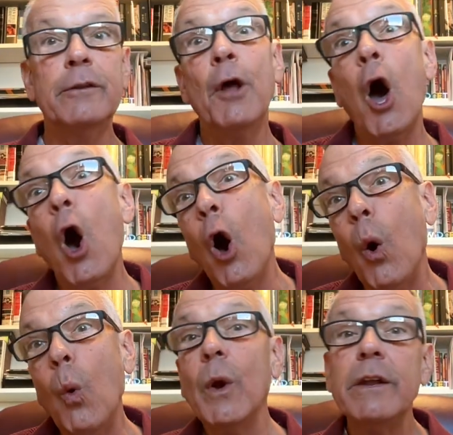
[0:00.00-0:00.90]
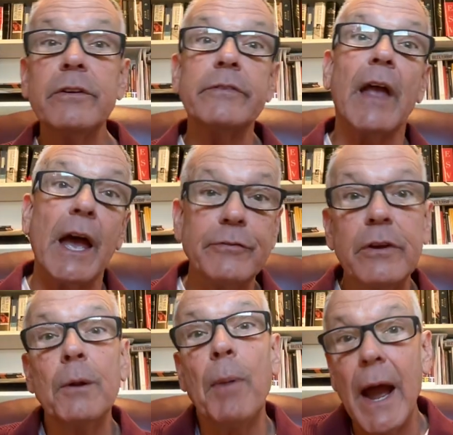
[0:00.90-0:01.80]
No, we just asked
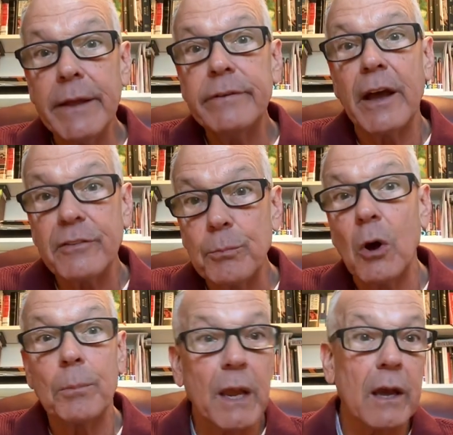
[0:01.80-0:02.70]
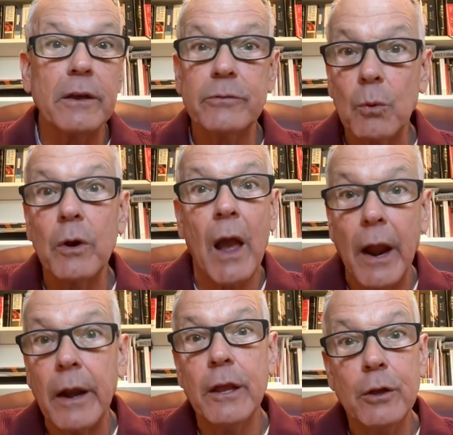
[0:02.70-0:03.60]
you to buy a textbook because we're
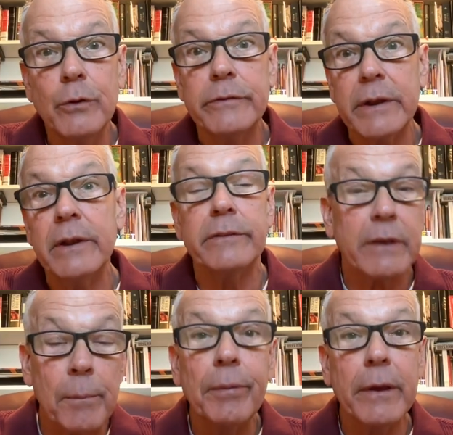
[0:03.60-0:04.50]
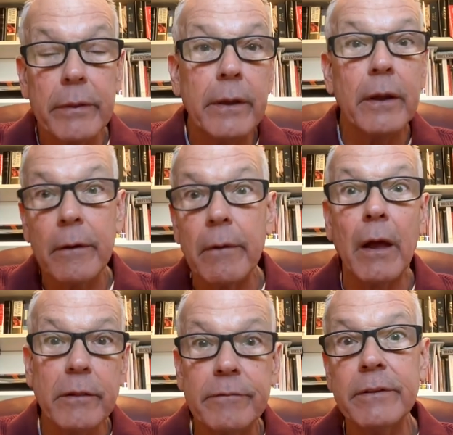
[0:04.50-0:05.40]
not going to use it and it's completely
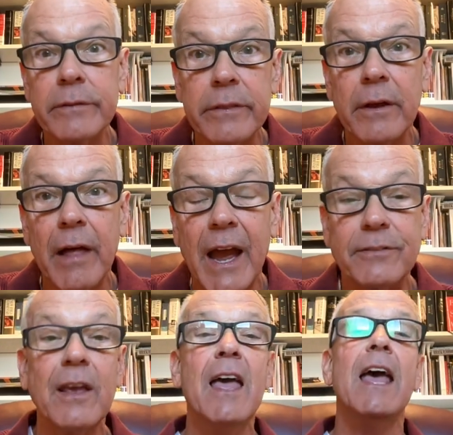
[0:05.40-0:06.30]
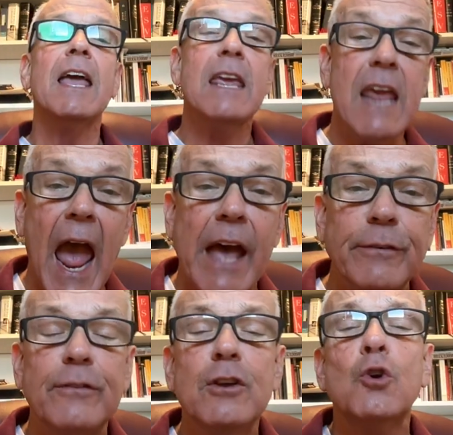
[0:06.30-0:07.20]
irrelevant to the class.
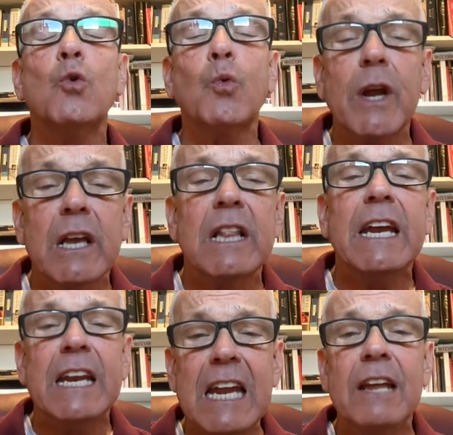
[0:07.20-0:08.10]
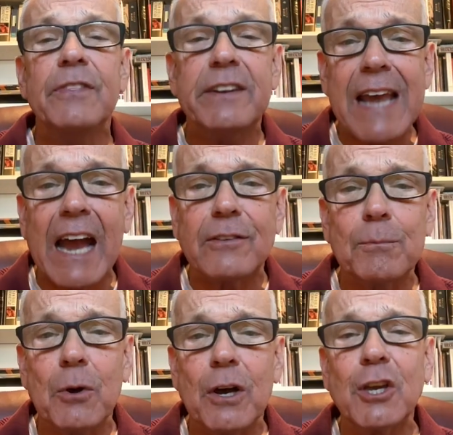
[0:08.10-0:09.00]
Yes, you really need the
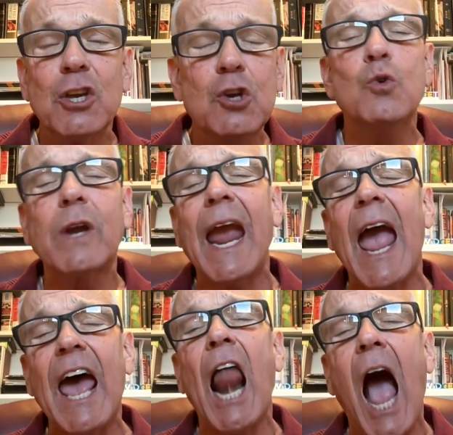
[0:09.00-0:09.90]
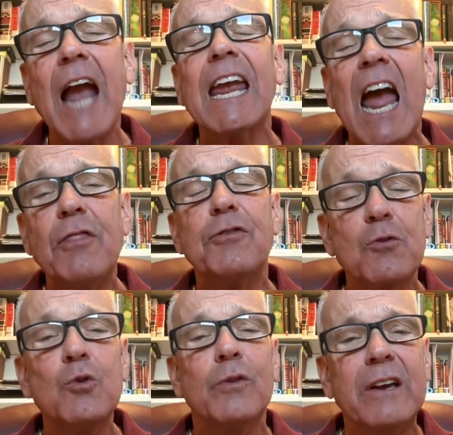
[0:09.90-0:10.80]
textbook. You cannot get
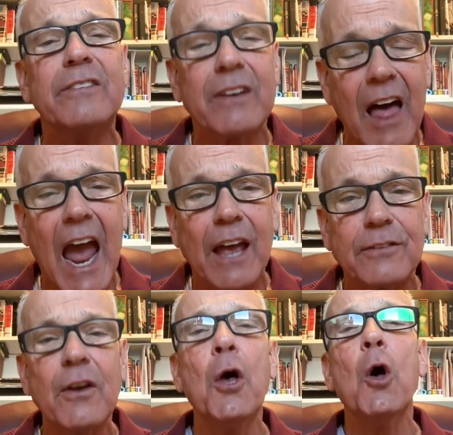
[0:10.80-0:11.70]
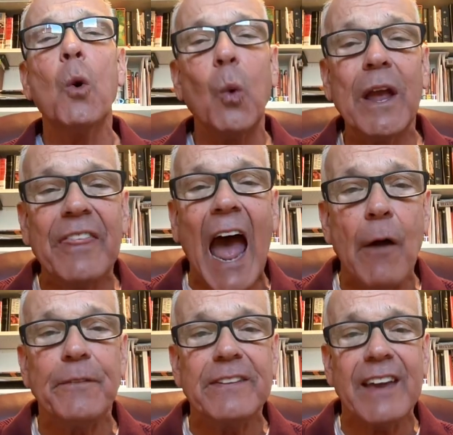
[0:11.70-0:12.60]
through this class
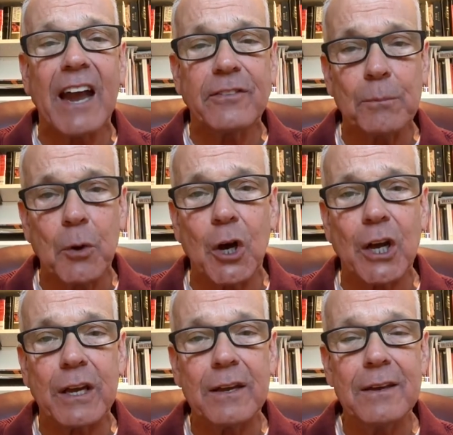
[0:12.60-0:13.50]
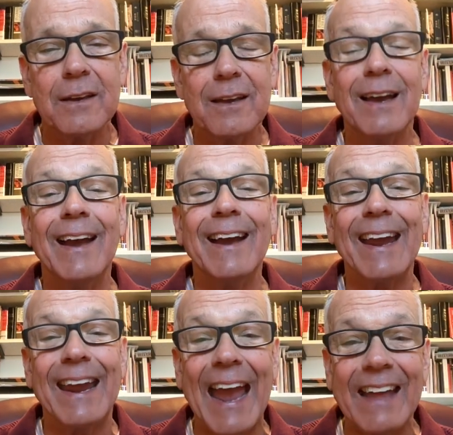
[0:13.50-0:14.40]
without the textbook.
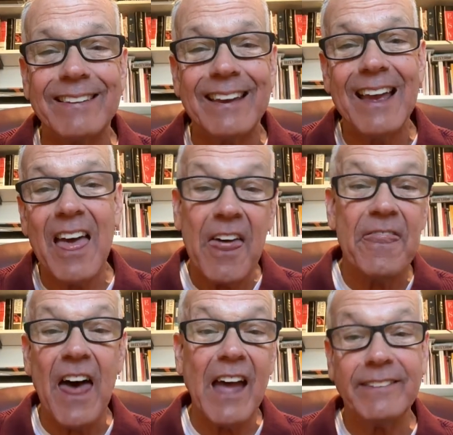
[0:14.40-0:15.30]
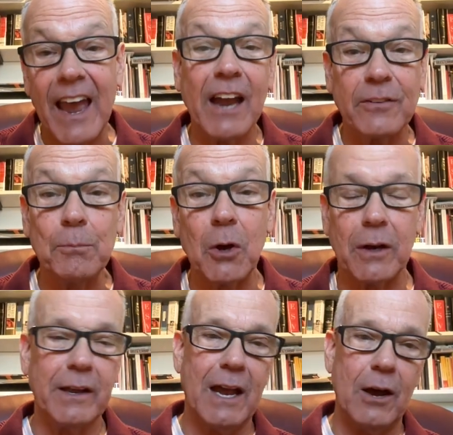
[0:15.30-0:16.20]
Get the
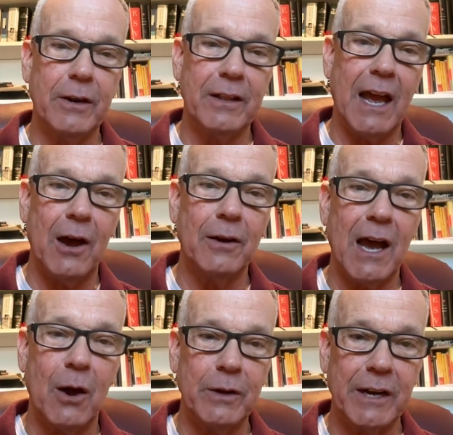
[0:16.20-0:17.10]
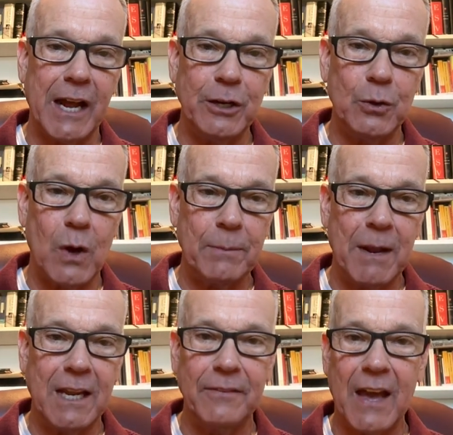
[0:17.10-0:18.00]
textbook. How did I do on
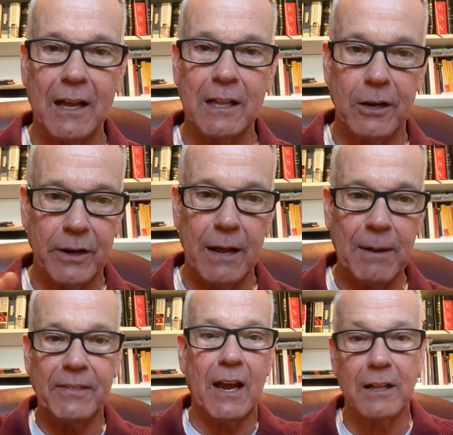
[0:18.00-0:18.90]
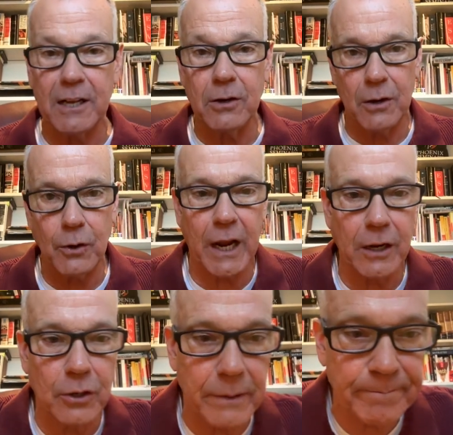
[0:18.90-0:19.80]
making that clear? Did I make that clear?
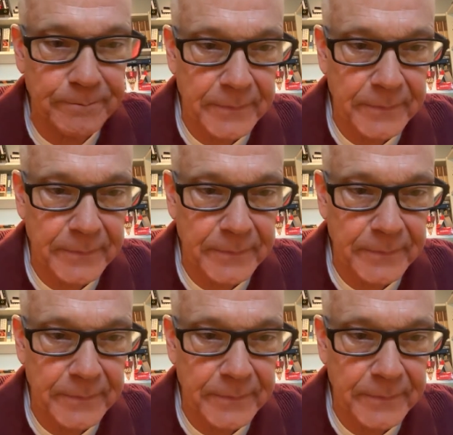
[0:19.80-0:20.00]
Okay, good.